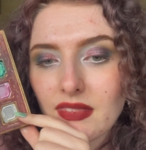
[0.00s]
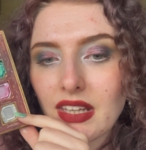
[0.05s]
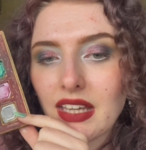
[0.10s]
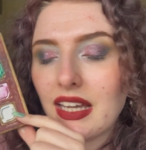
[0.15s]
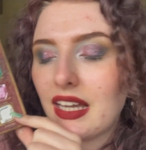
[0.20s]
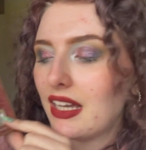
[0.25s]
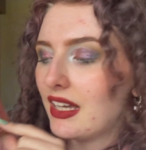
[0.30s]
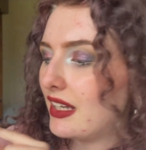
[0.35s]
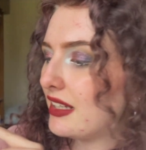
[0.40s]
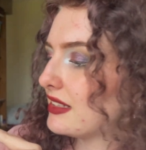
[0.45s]

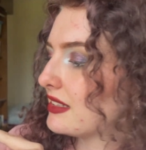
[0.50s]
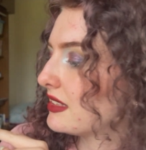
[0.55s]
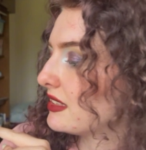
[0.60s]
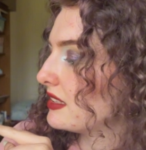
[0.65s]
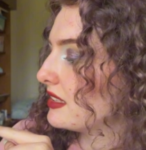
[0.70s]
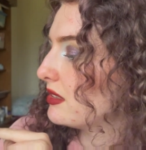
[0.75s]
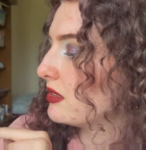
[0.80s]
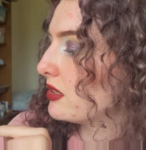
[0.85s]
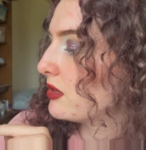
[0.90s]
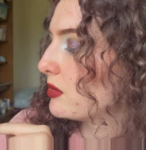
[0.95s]
And
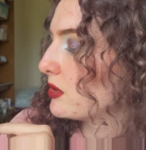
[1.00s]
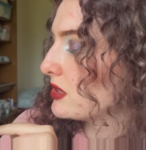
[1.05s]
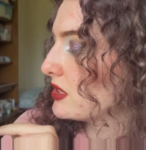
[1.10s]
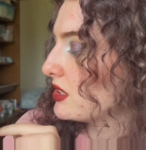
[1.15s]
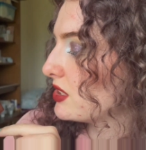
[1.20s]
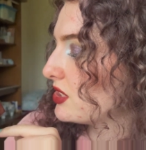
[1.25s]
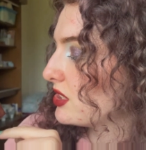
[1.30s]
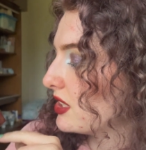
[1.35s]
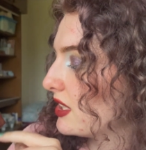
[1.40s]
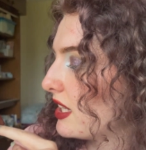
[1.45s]
then there was the
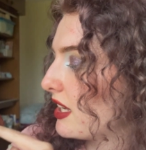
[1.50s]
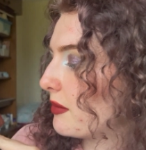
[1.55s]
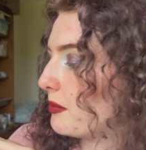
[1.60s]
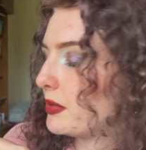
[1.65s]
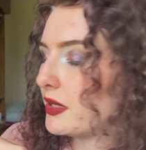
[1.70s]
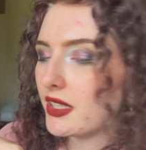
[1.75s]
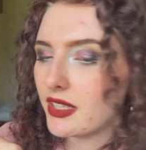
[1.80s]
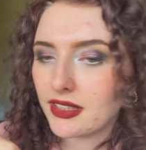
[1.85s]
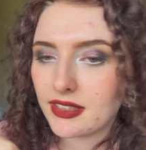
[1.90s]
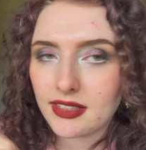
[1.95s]
shade
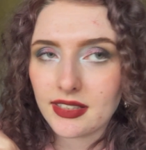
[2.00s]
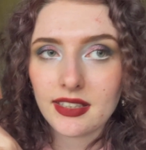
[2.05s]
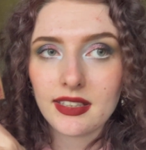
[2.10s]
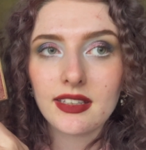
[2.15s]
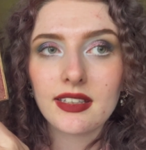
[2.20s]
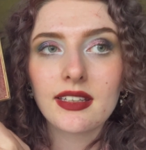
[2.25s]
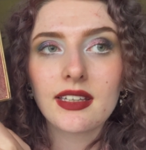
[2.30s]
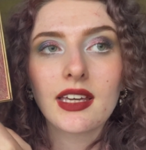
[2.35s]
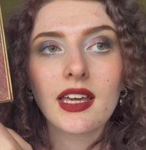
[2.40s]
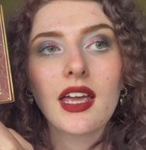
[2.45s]
Happy
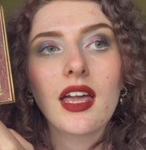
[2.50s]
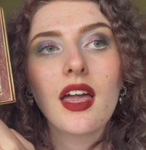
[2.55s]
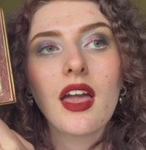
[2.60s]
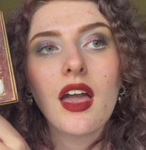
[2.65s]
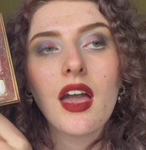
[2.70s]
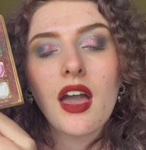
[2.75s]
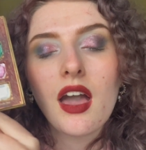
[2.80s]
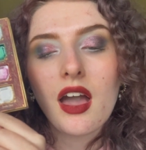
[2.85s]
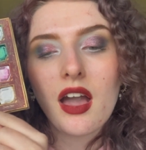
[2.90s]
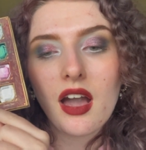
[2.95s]
Ending,
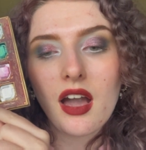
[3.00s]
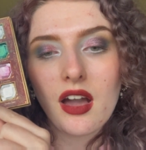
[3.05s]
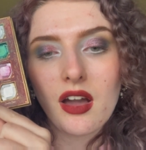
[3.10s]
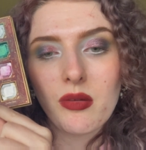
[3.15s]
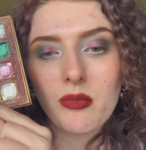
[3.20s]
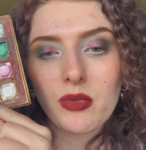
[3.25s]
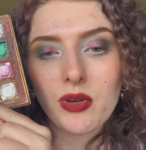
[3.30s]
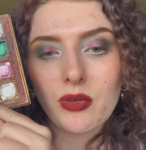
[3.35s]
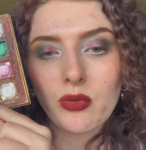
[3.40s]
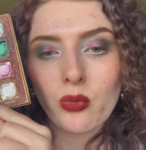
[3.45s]

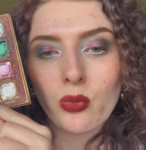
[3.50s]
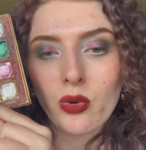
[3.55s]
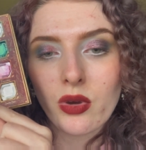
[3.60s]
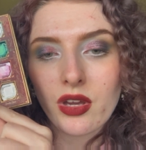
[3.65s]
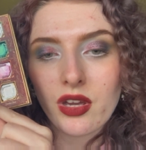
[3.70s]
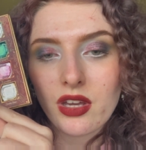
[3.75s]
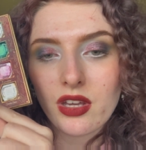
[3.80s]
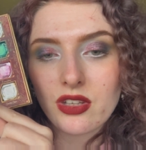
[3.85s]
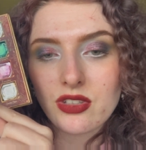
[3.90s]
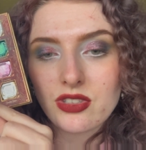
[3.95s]

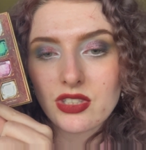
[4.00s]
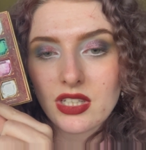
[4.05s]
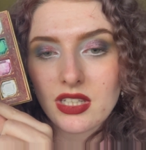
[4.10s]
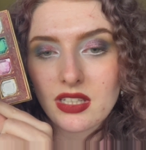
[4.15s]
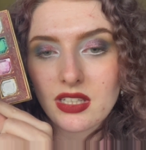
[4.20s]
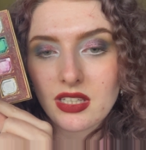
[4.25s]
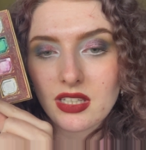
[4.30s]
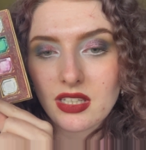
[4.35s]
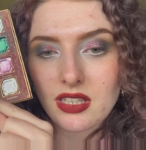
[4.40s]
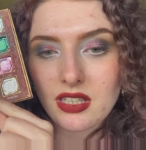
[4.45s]
which,
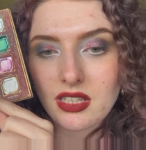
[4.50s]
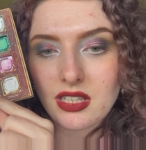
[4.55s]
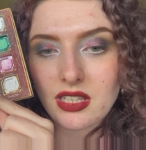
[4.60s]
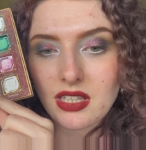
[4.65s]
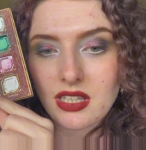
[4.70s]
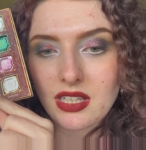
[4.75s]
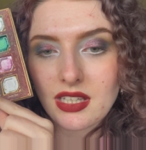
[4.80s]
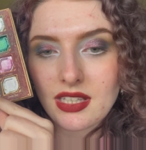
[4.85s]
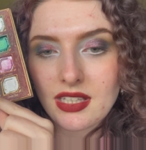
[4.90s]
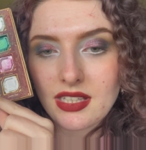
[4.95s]

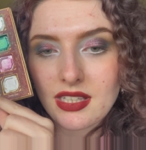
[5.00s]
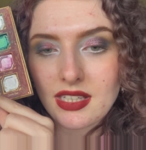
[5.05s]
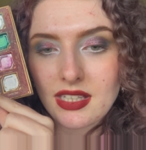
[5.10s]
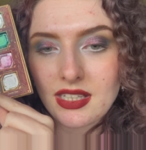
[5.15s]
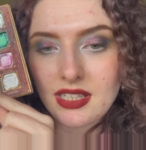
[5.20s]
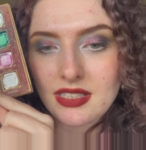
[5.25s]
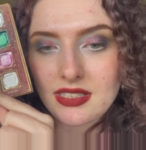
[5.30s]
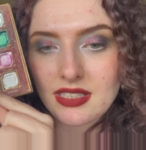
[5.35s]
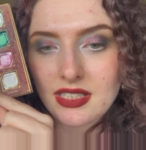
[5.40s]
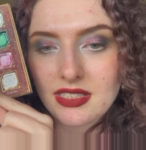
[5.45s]

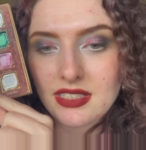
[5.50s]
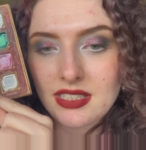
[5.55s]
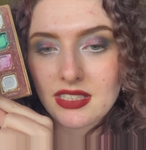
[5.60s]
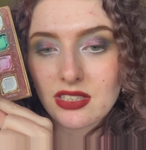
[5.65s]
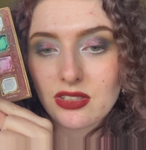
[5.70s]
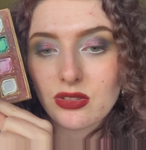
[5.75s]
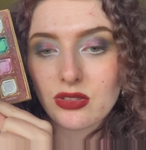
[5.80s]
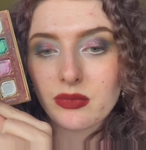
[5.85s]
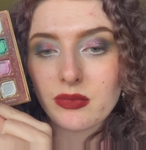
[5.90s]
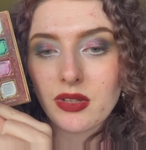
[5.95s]
as I said,
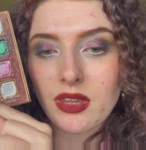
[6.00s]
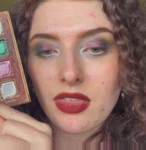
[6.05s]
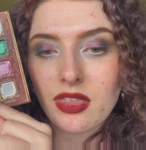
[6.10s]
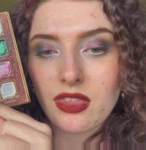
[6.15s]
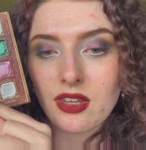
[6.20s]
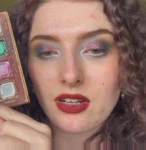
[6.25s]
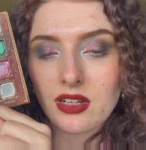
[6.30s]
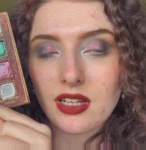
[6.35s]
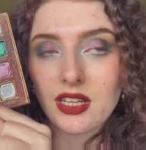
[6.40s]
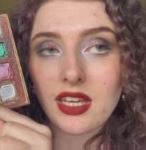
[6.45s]
it took me
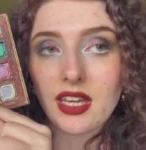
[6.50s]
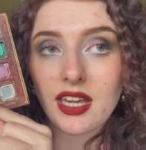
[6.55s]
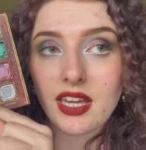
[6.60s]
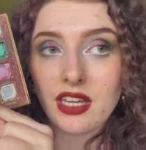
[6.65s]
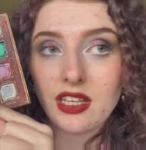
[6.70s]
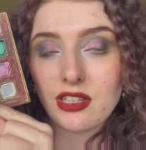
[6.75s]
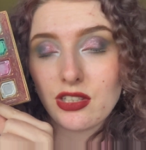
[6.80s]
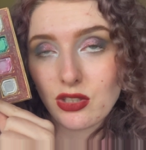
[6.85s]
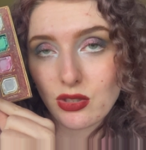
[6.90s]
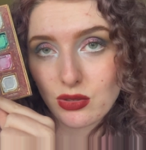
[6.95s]

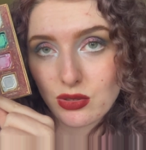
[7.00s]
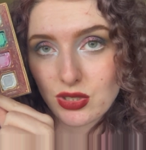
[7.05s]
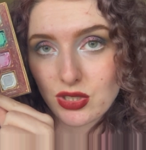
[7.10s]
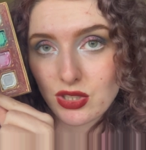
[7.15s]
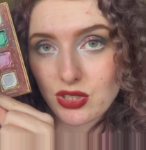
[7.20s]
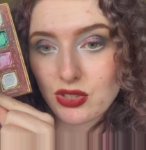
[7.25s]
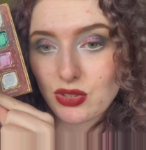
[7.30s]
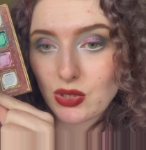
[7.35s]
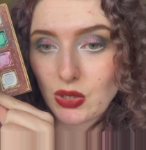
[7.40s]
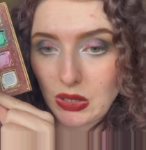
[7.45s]
38 uses to